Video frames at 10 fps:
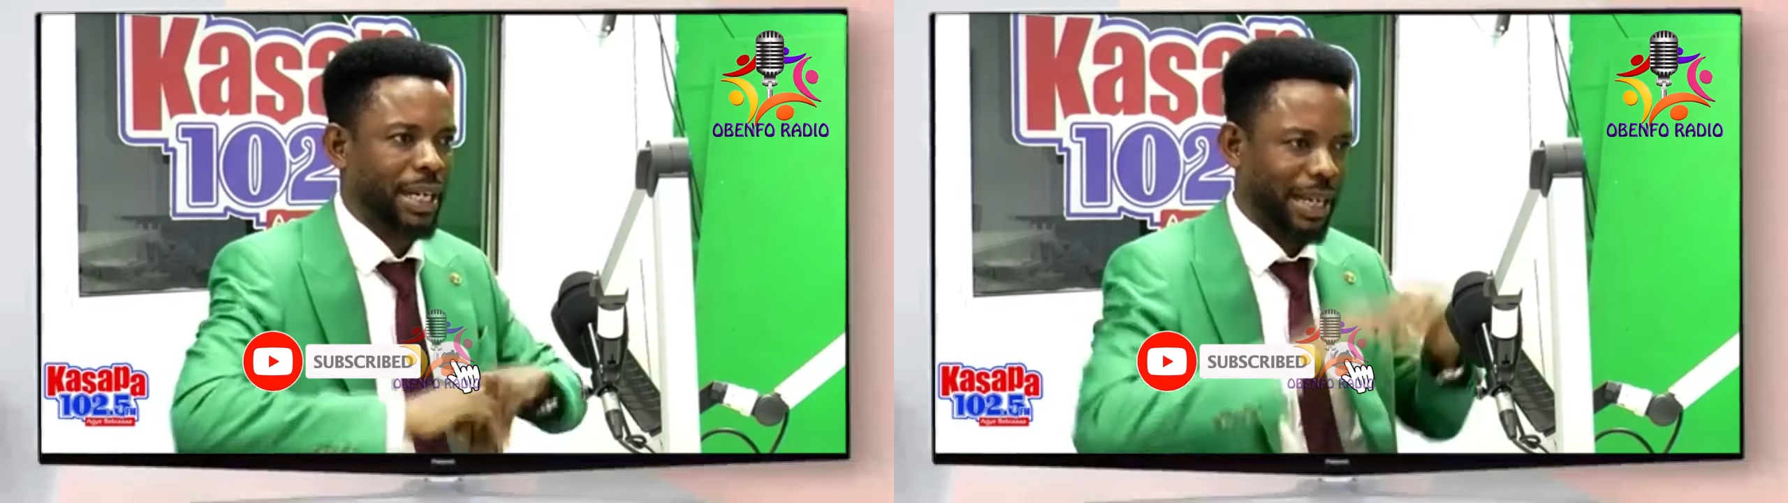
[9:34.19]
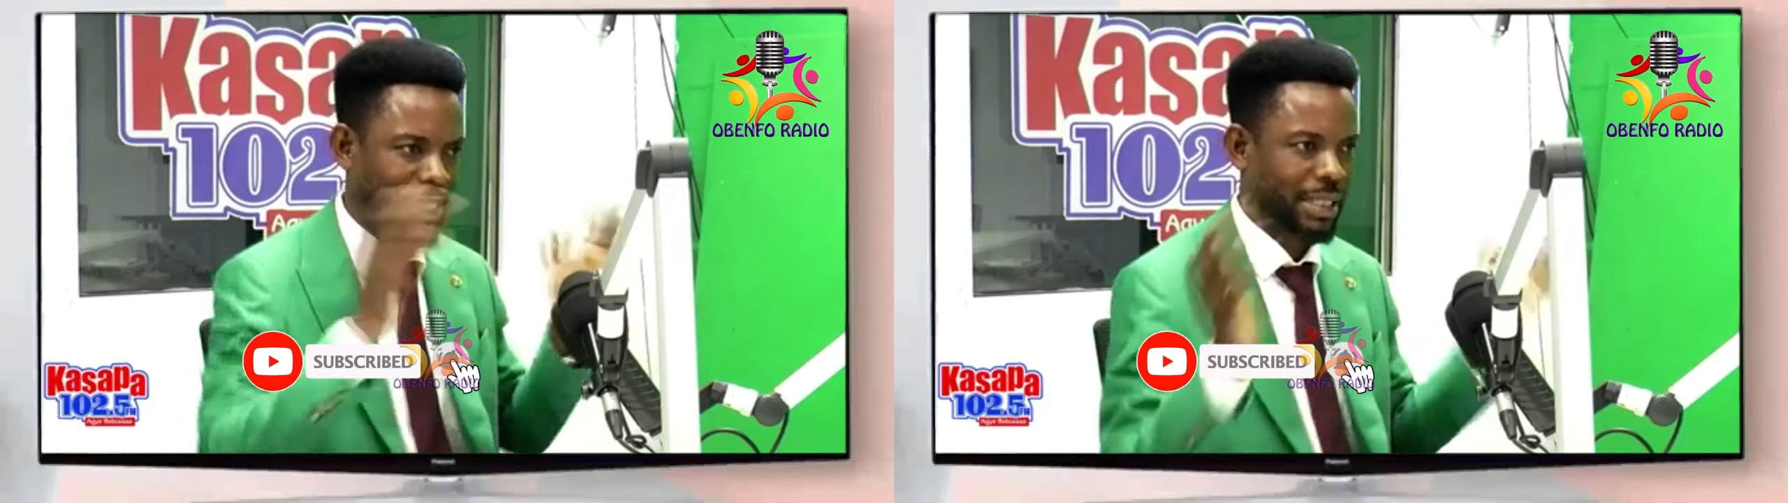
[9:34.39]

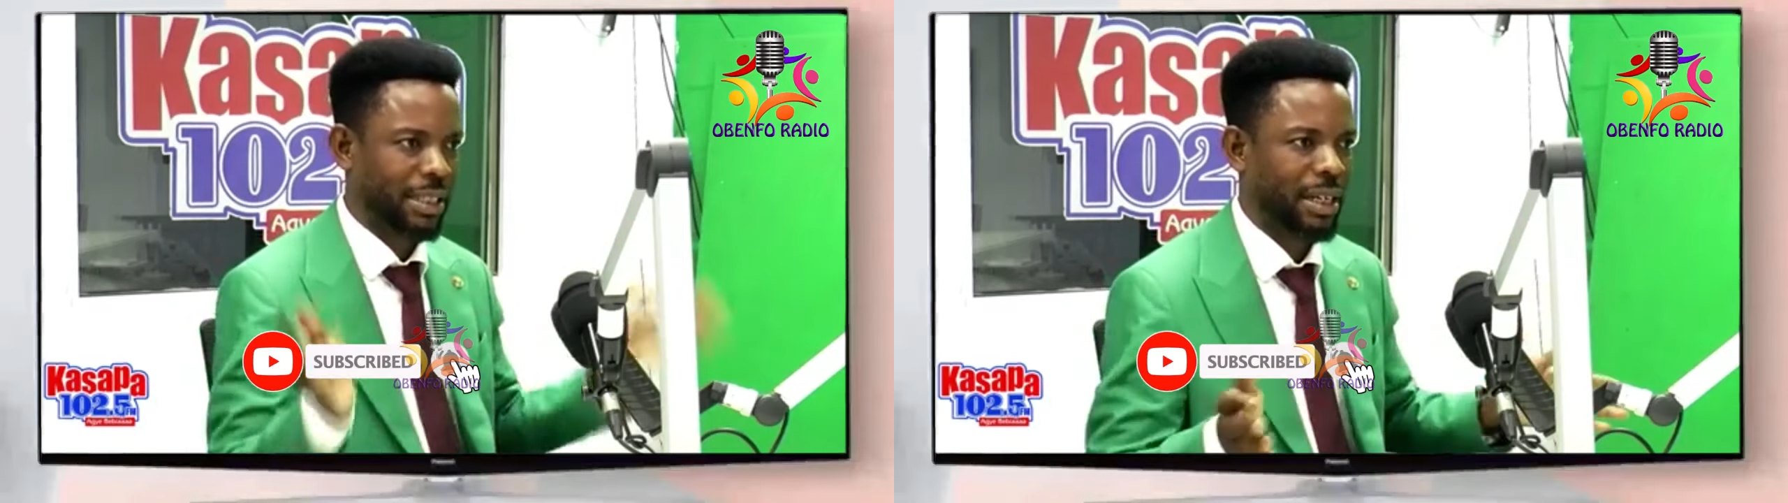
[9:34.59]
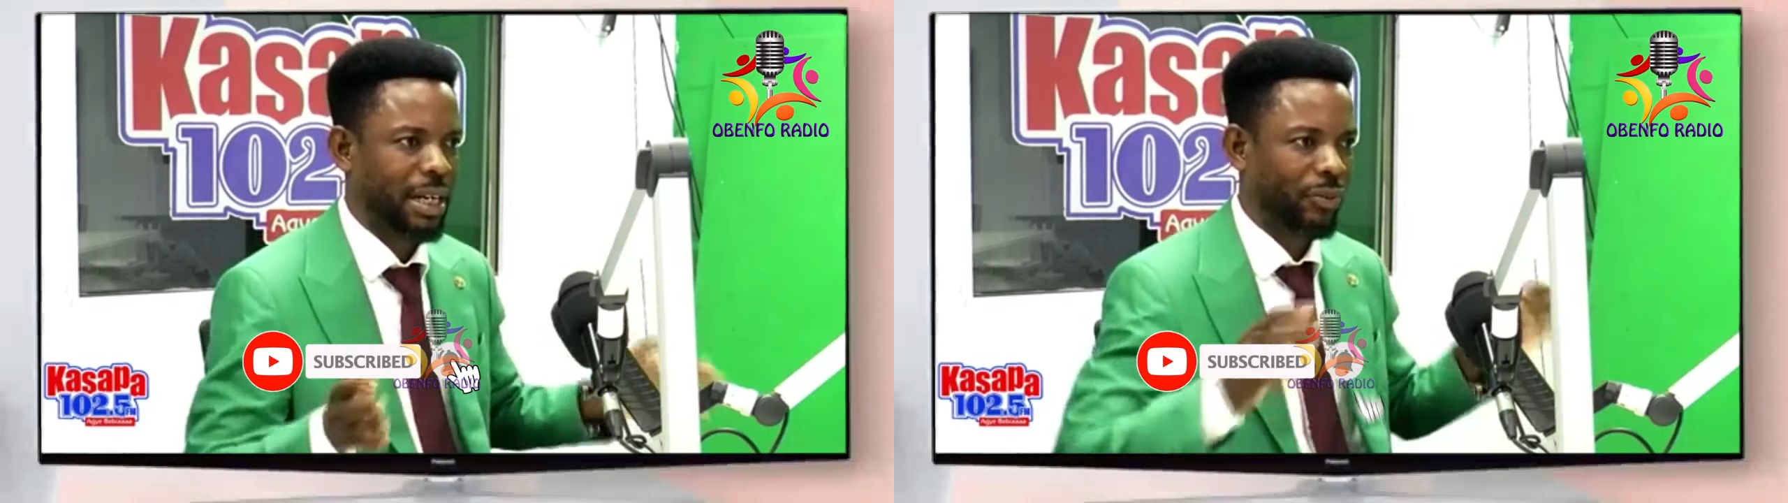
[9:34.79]
acres
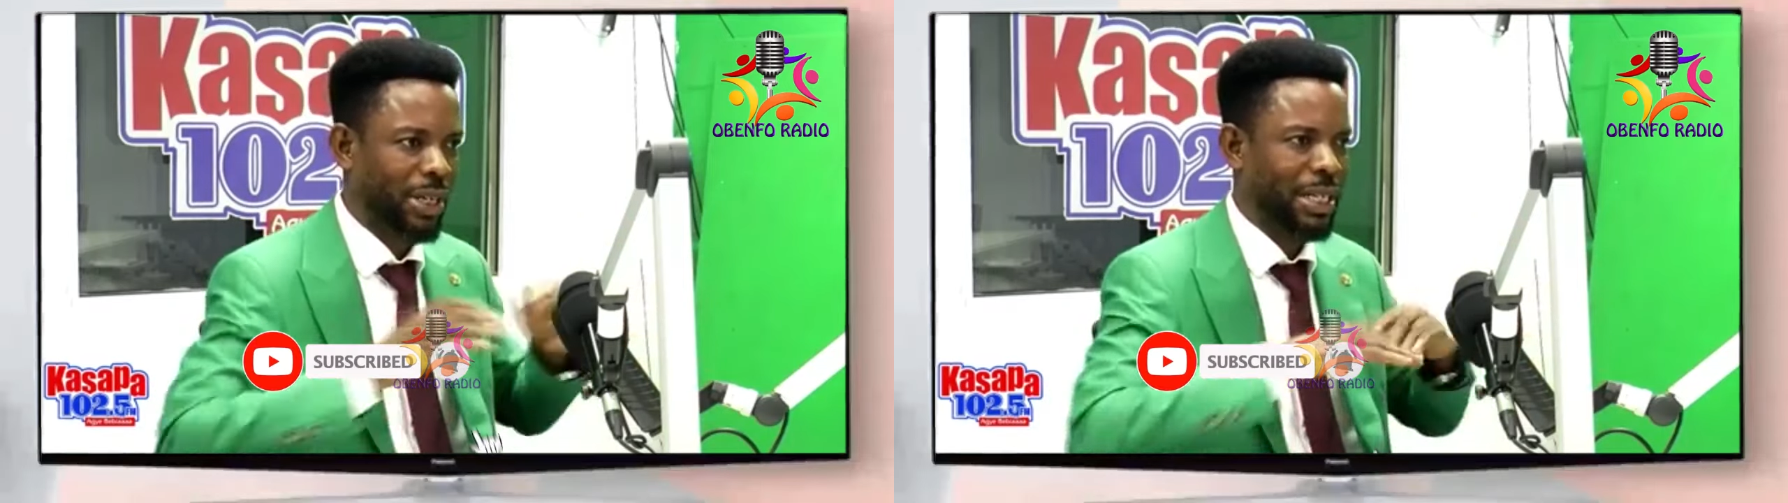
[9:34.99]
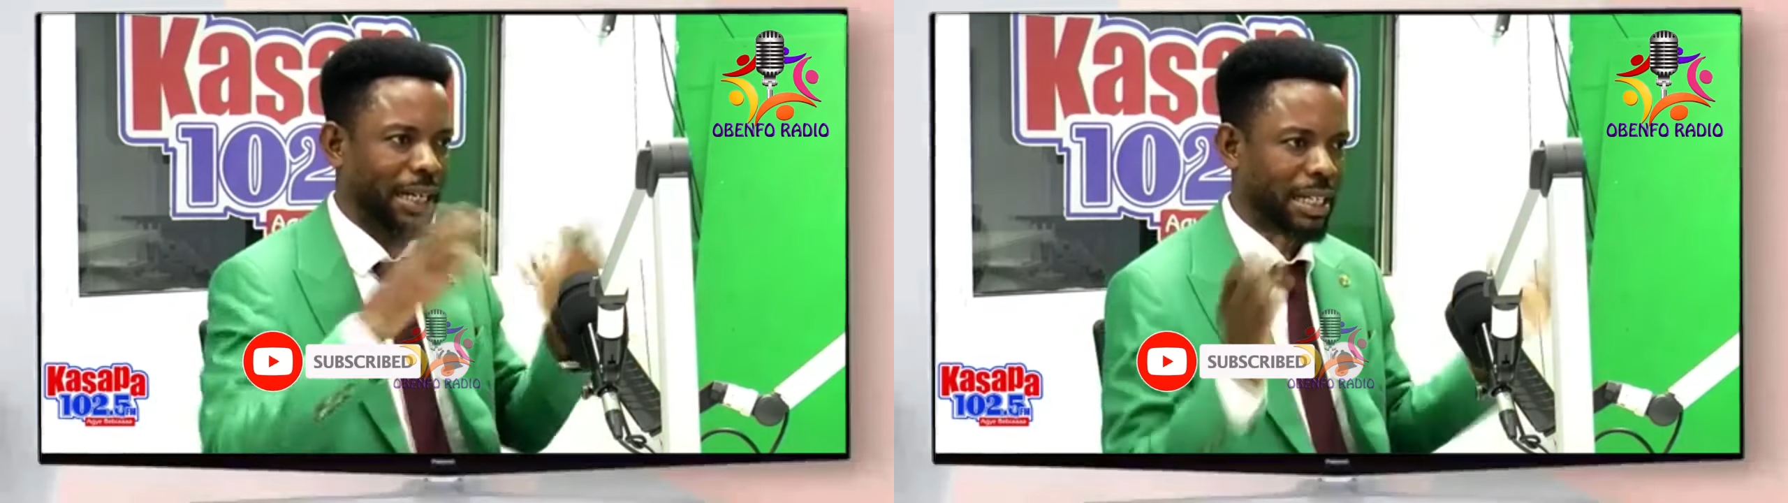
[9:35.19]
and a
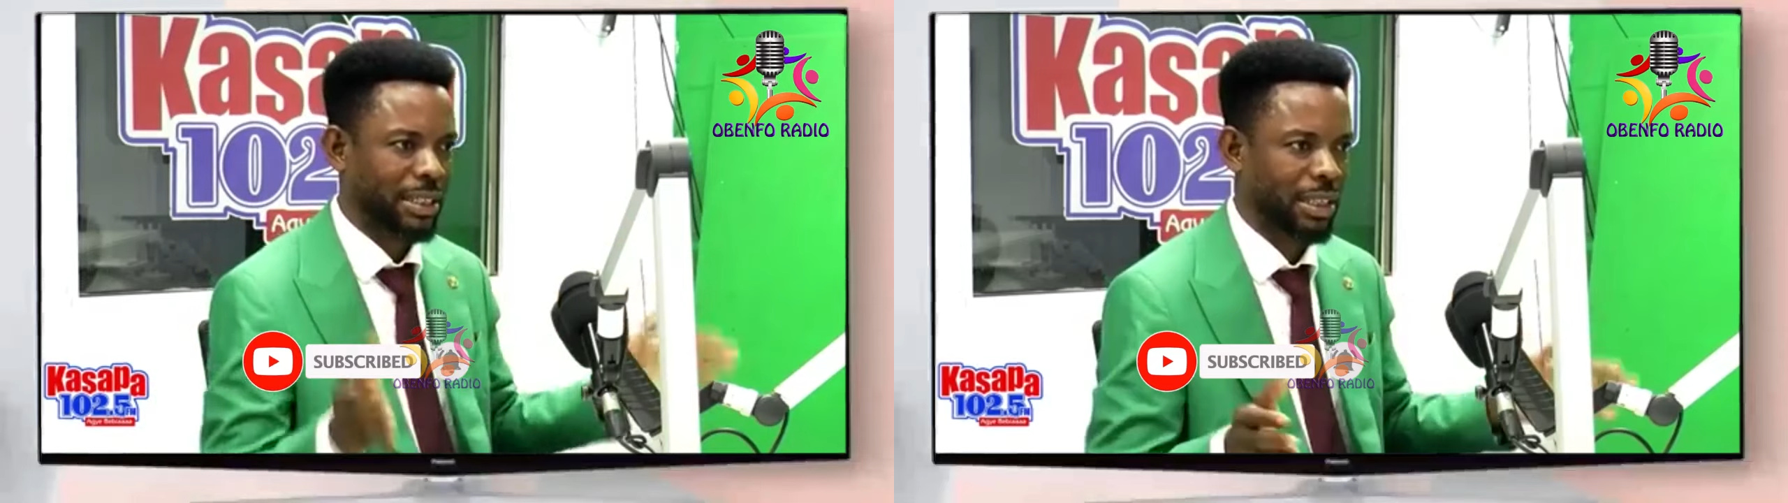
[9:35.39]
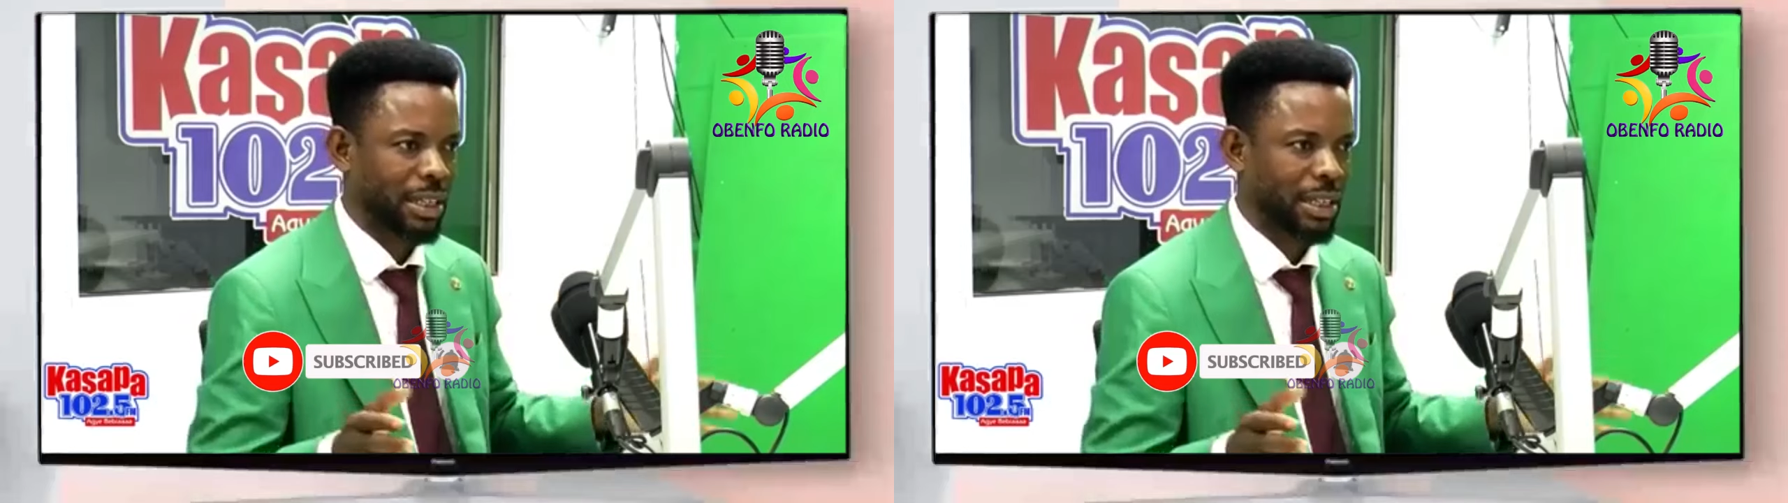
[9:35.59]
twenty acres.